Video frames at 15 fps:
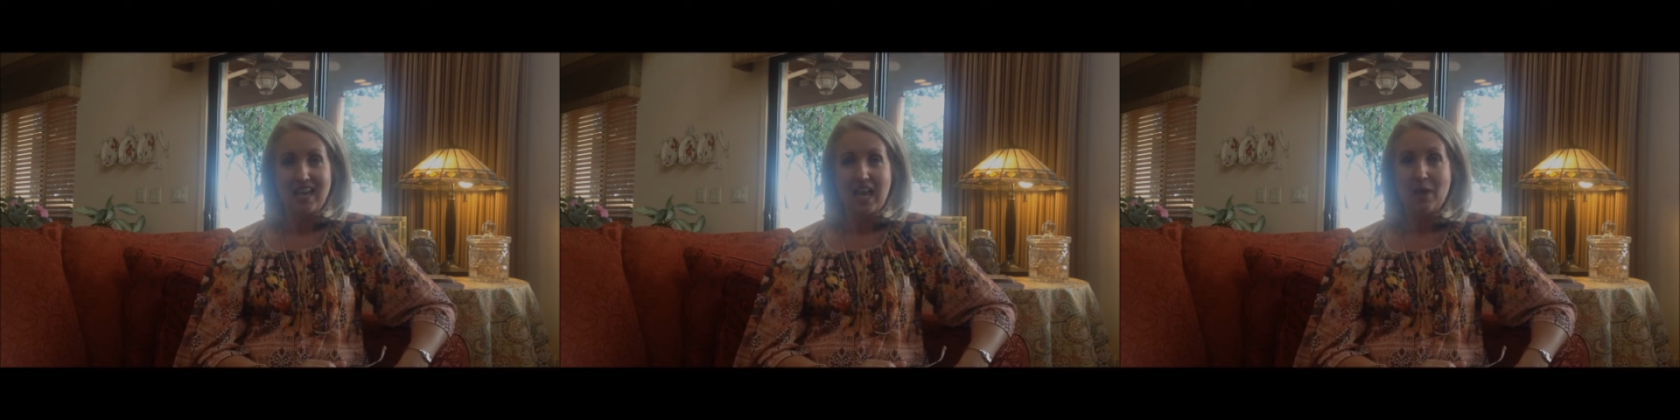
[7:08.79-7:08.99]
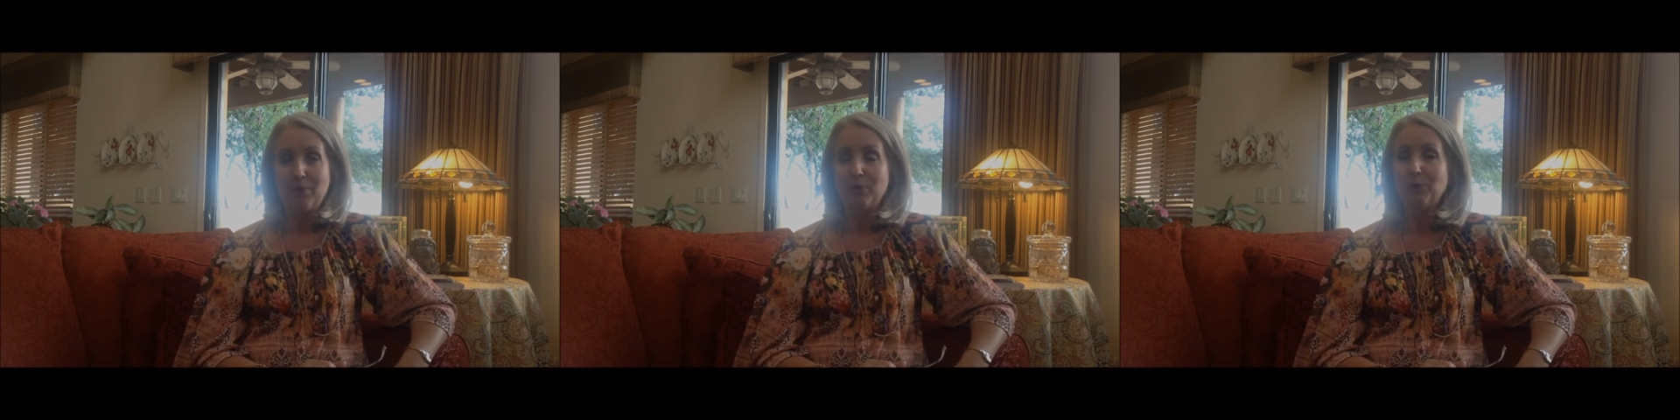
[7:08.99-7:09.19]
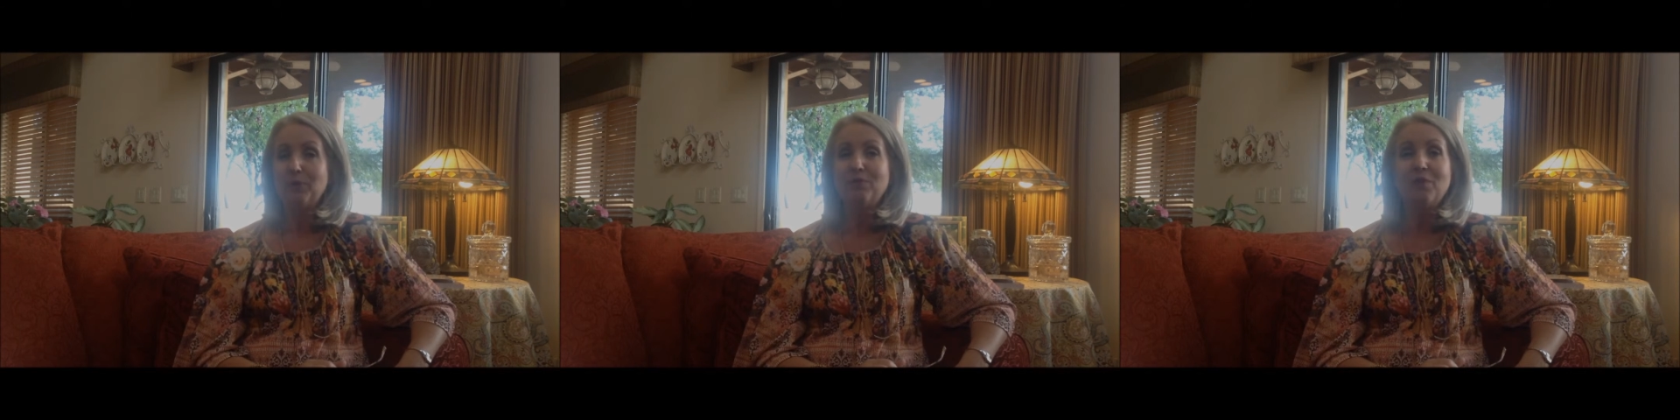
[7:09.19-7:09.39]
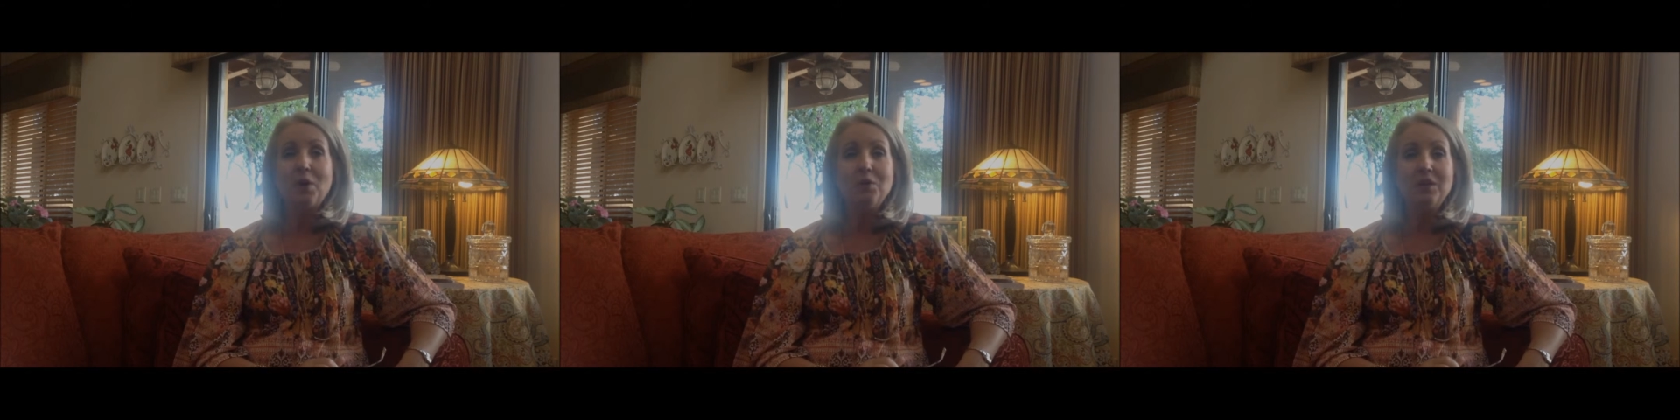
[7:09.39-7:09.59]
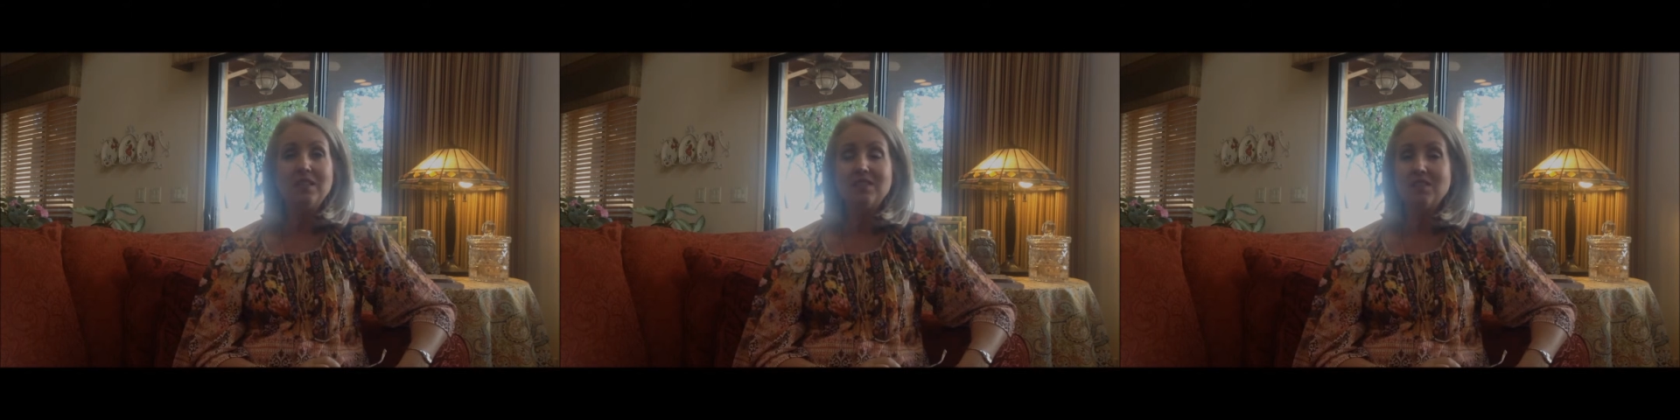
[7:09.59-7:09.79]
and when we
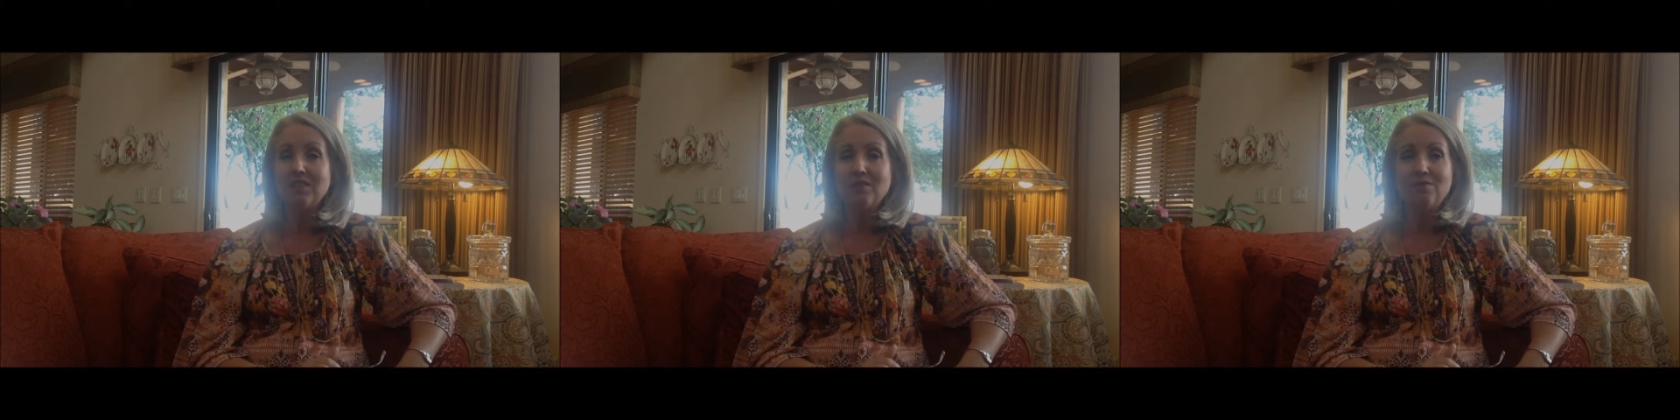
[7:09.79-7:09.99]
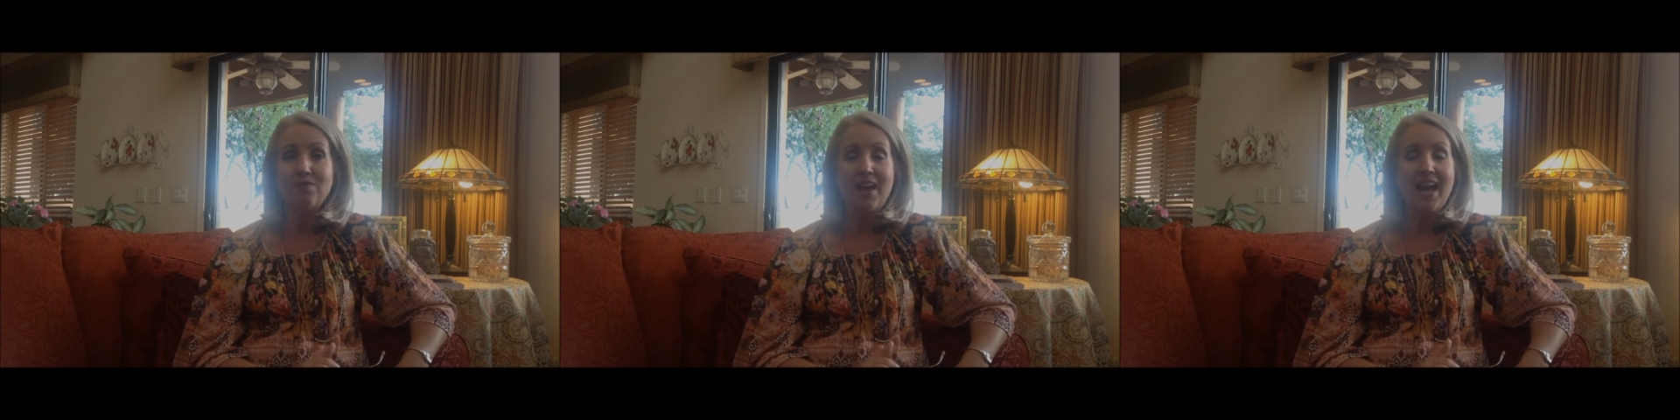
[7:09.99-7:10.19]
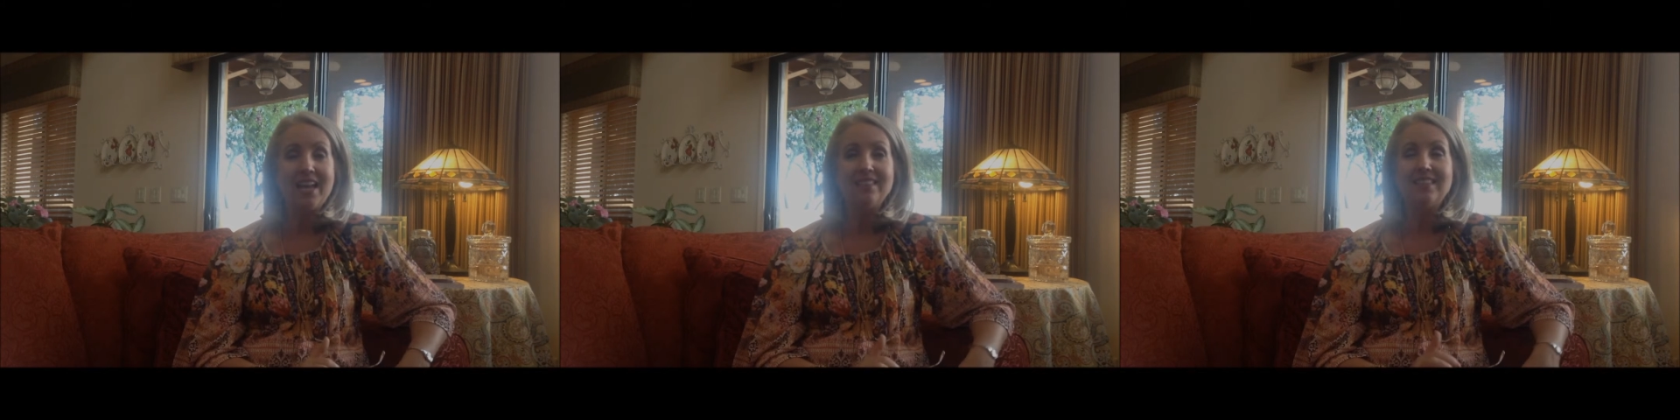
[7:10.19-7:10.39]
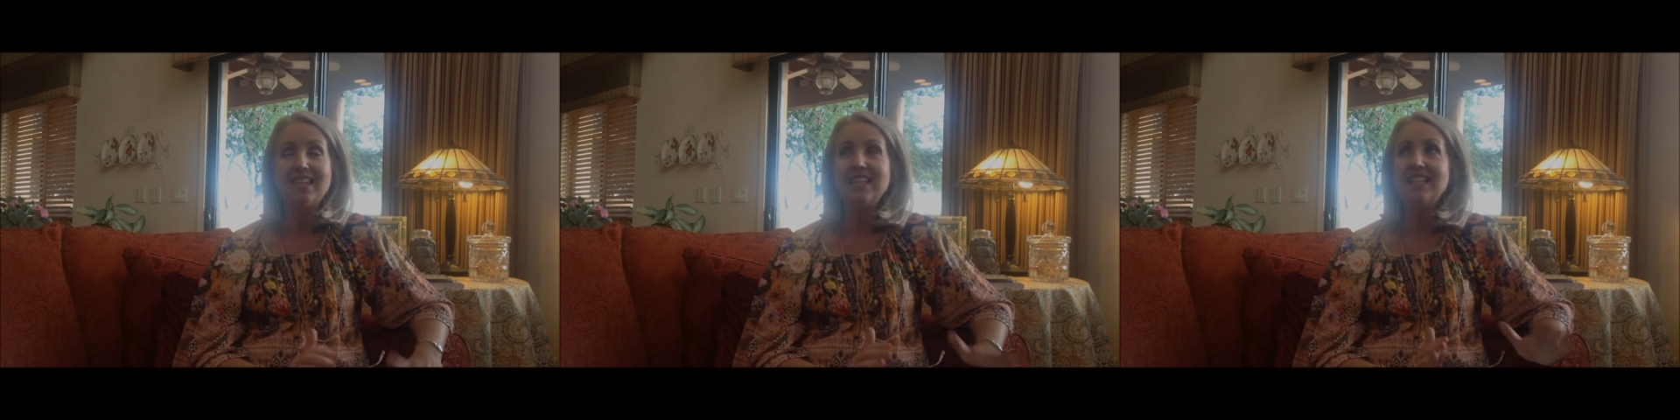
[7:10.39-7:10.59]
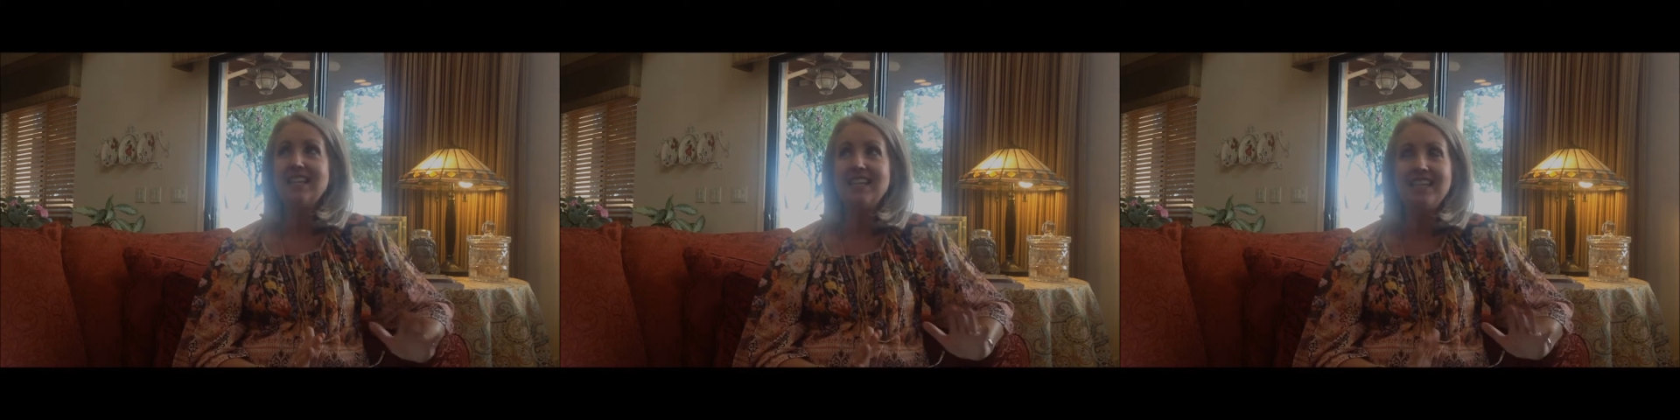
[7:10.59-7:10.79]
focus on the fact
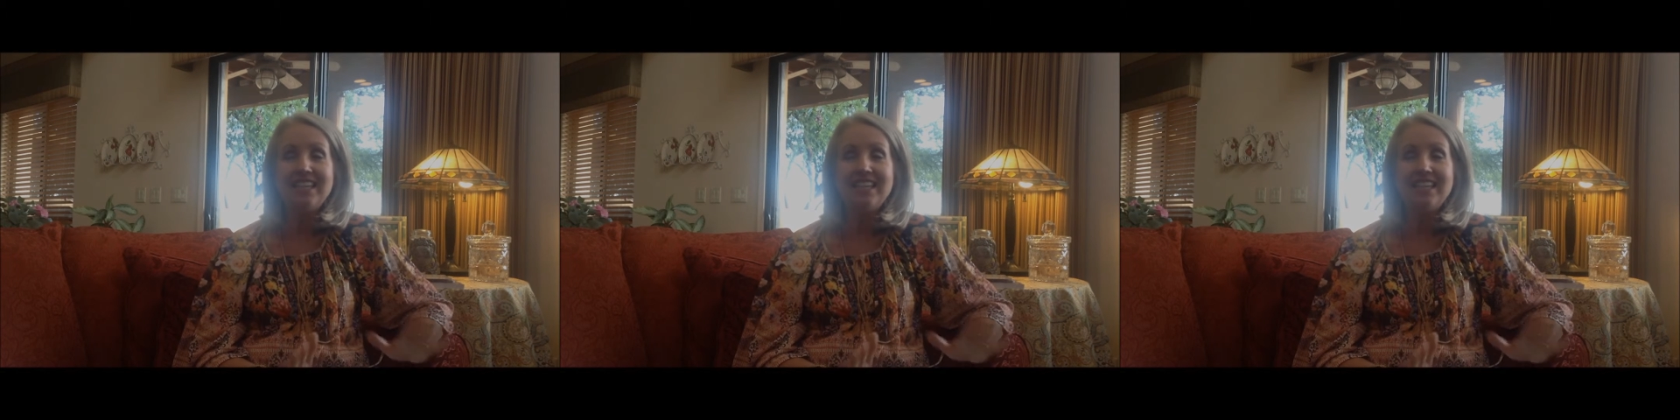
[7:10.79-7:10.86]
that